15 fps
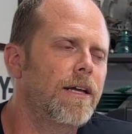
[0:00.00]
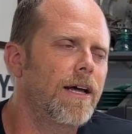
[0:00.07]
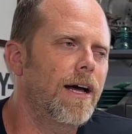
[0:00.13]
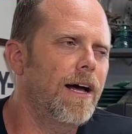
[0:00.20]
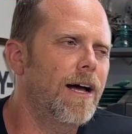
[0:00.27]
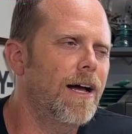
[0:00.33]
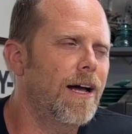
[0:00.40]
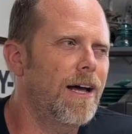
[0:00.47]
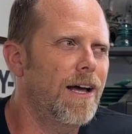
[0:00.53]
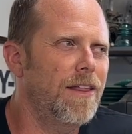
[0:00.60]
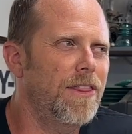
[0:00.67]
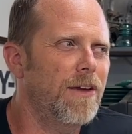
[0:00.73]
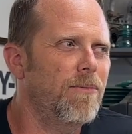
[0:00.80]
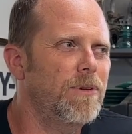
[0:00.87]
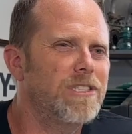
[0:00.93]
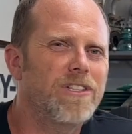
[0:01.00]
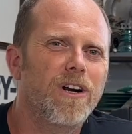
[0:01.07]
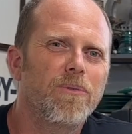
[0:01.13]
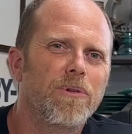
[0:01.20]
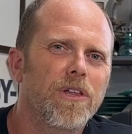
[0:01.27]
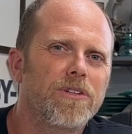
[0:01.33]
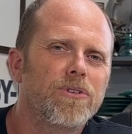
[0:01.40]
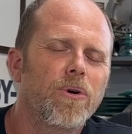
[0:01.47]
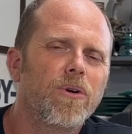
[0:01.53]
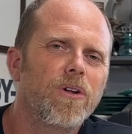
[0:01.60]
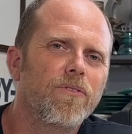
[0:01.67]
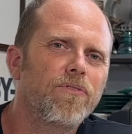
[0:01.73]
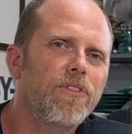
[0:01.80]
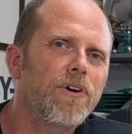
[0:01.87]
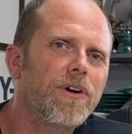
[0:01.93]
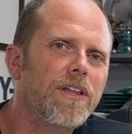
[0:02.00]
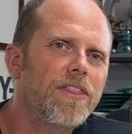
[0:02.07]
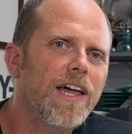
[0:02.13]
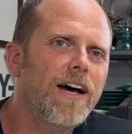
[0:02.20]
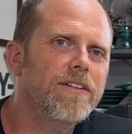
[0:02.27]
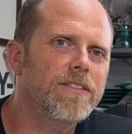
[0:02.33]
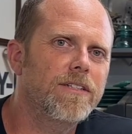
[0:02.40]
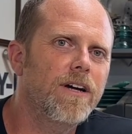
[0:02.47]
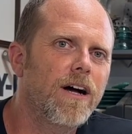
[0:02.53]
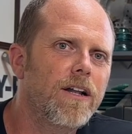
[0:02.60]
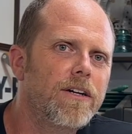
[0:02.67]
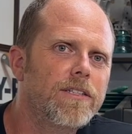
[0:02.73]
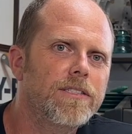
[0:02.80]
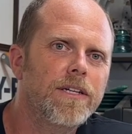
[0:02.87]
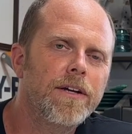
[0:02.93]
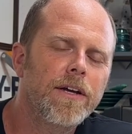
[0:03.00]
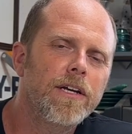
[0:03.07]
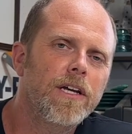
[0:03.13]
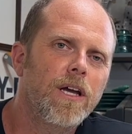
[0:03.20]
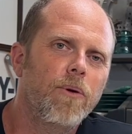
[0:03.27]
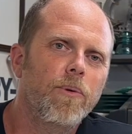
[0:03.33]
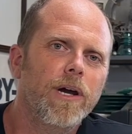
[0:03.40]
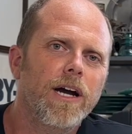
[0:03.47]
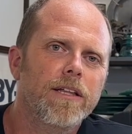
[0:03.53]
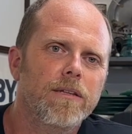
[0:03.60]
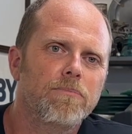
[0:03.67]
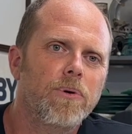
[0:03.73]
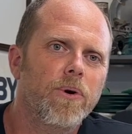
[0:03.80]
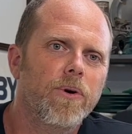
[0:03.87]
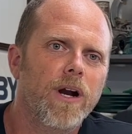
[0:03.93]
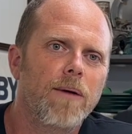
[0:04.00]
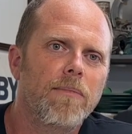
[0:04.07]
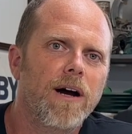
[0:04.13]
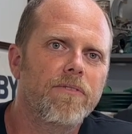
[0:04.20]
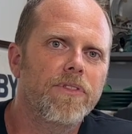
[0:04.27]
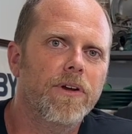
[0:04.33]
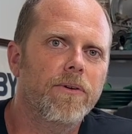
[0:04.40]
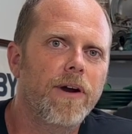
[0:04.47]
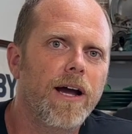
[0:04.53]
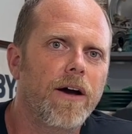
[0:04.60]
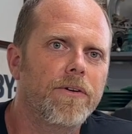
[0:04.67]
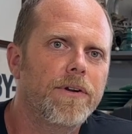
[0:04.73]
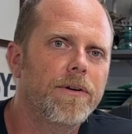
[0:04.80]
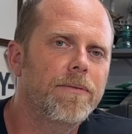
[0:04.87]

I think we started with a total of $30,000 and we got the program off the ground.